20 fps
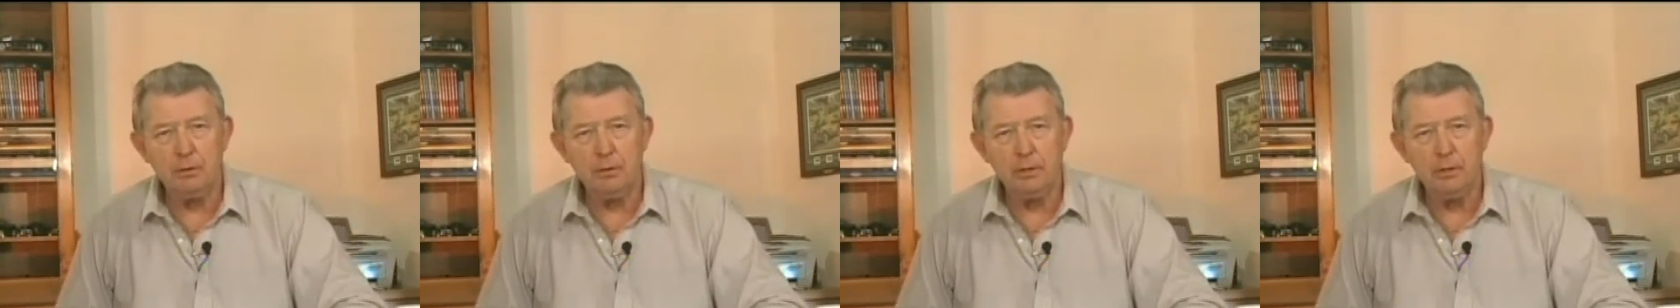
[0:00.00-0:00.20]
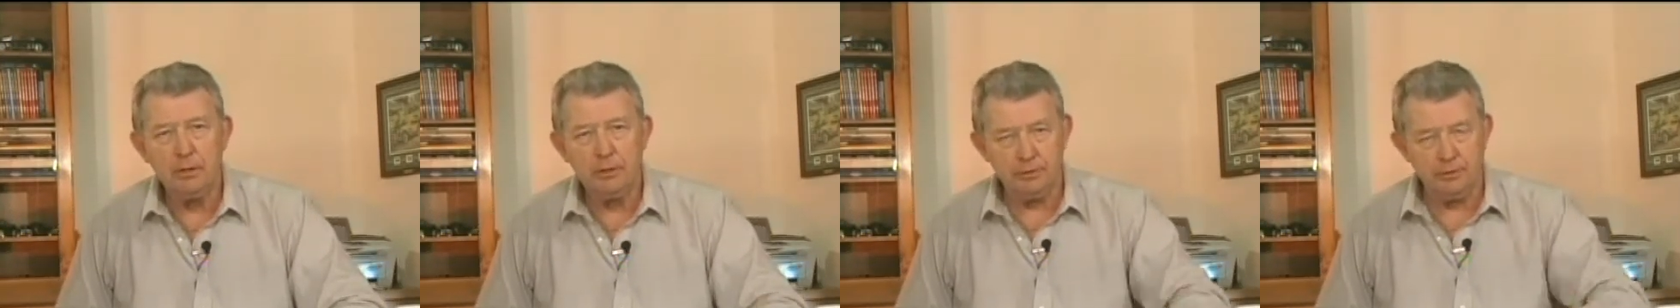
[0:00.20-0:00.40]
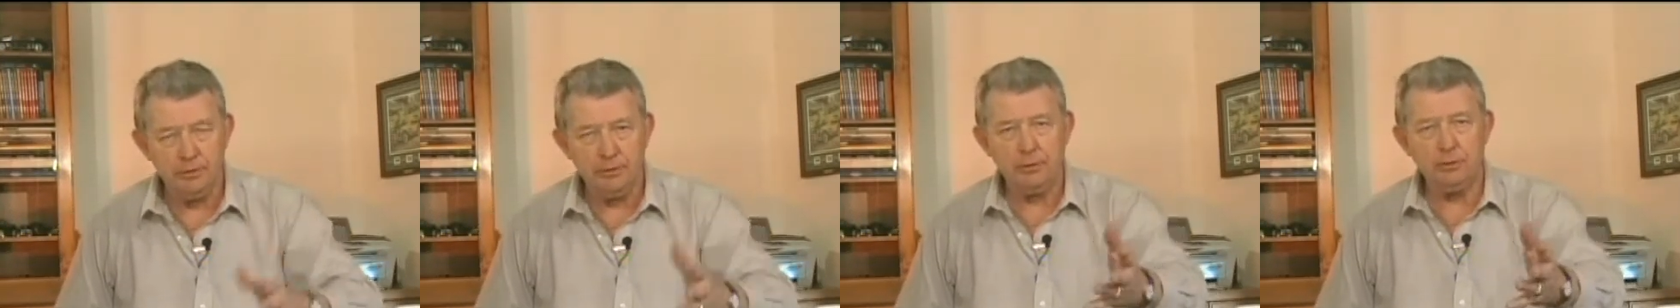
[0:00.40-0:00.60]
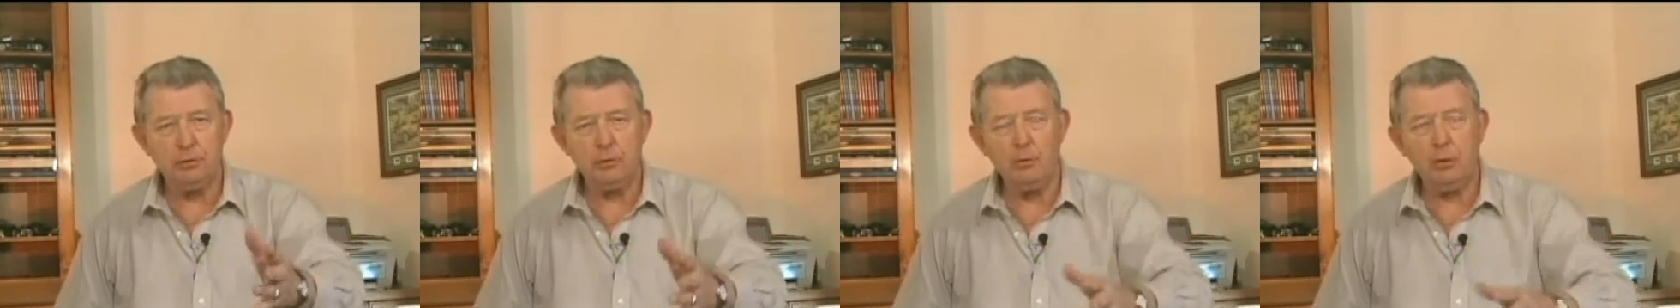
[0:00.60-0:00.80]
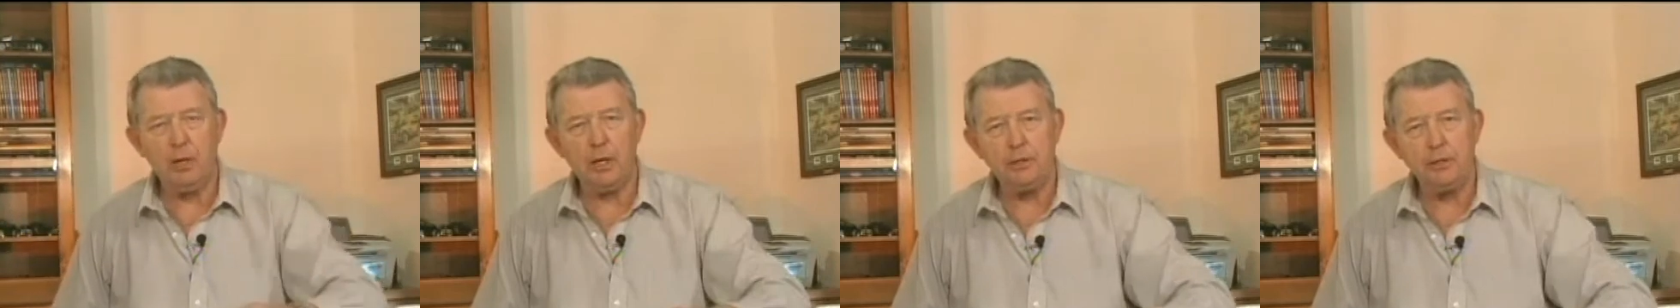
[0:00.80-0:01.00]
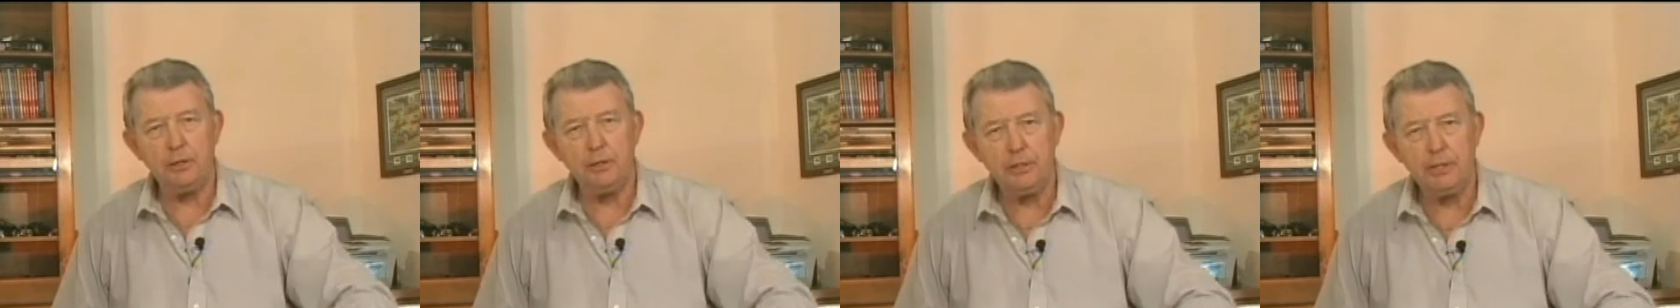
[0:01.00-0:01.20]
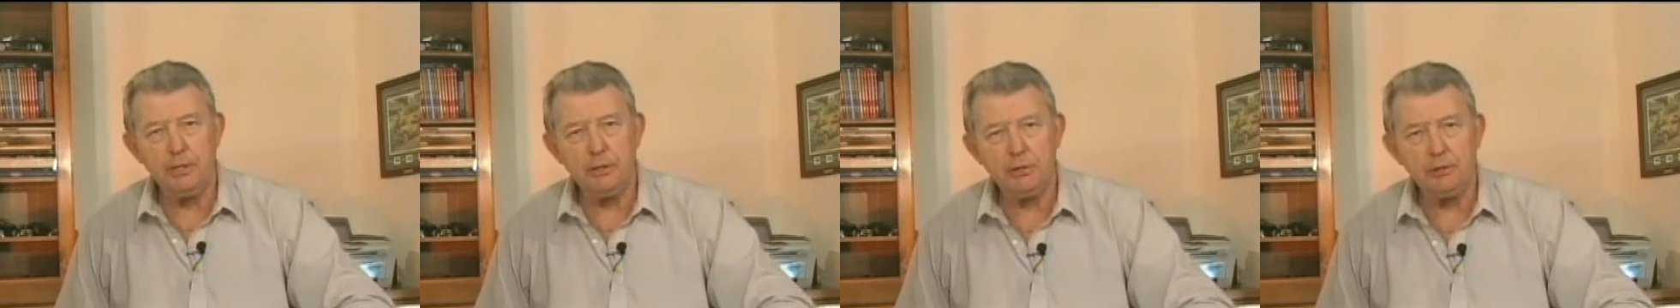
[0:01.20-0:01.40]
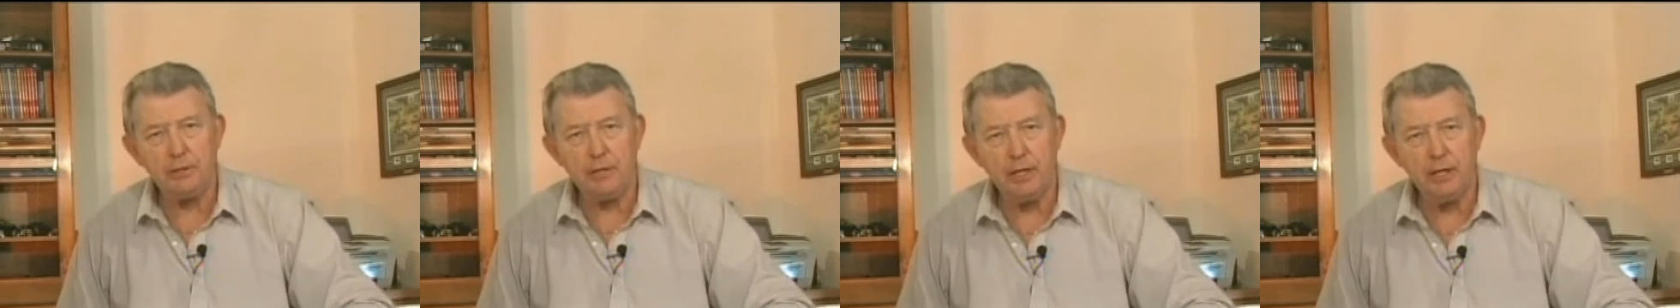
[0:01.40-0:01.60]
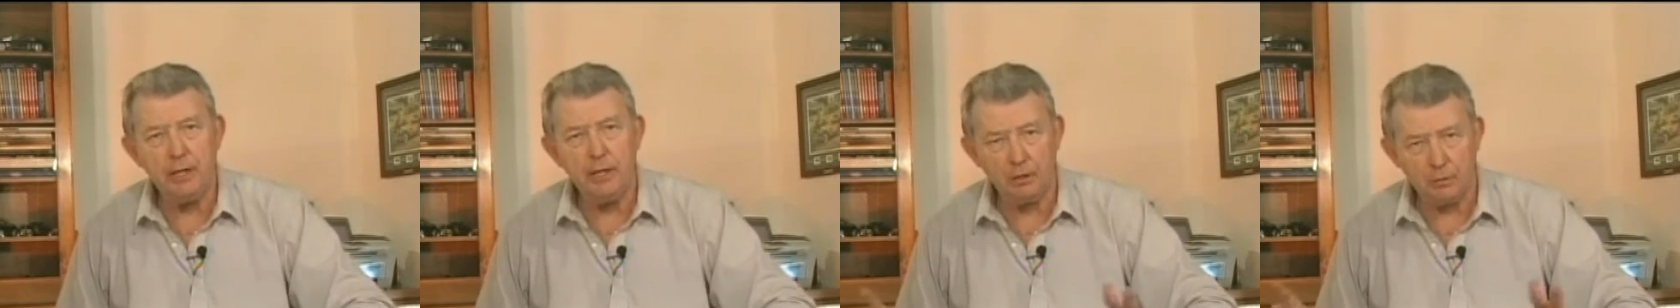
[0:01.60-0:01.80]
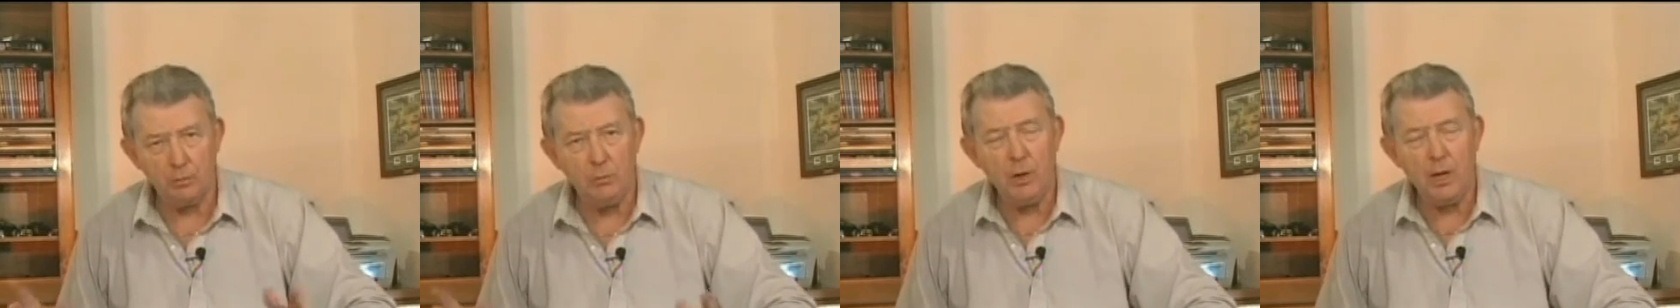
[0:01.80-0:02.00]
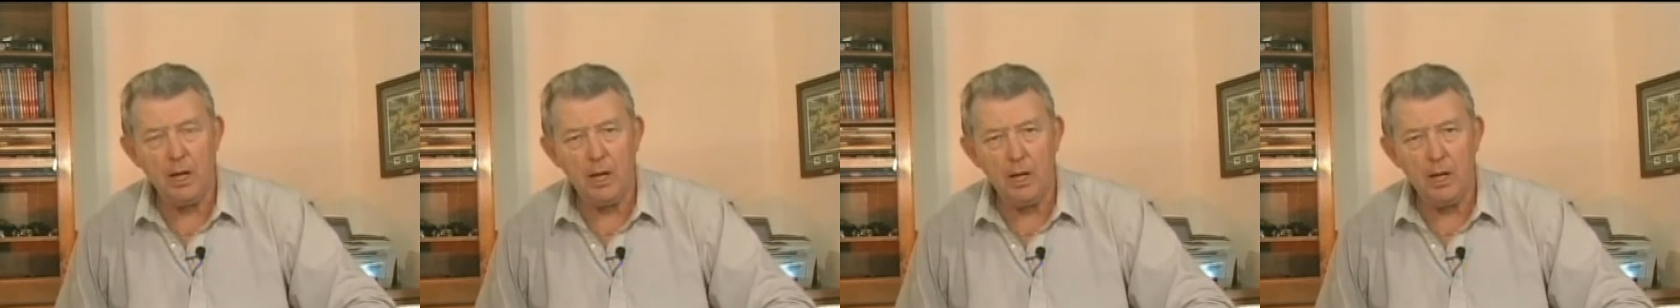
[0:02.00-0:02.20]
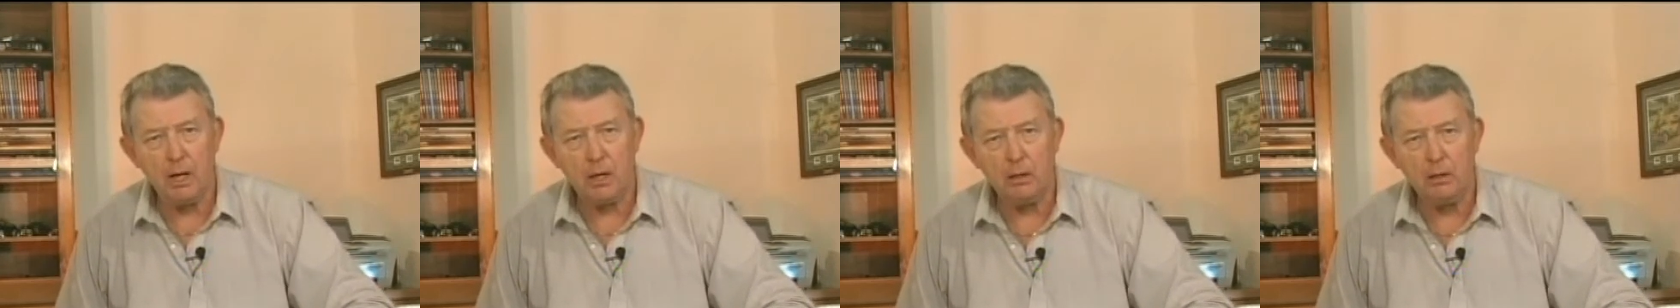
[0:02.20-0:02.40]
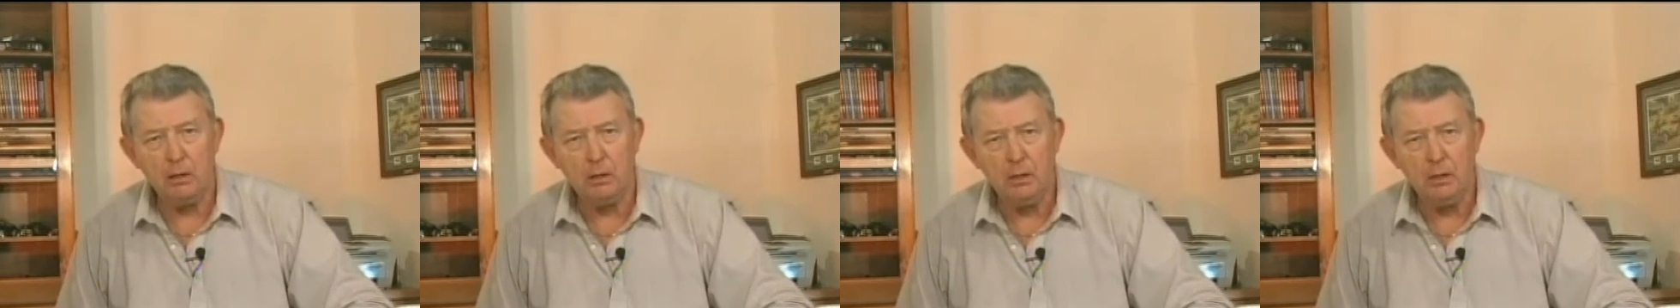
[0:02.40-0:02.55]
is just to watch you get scared. Wow.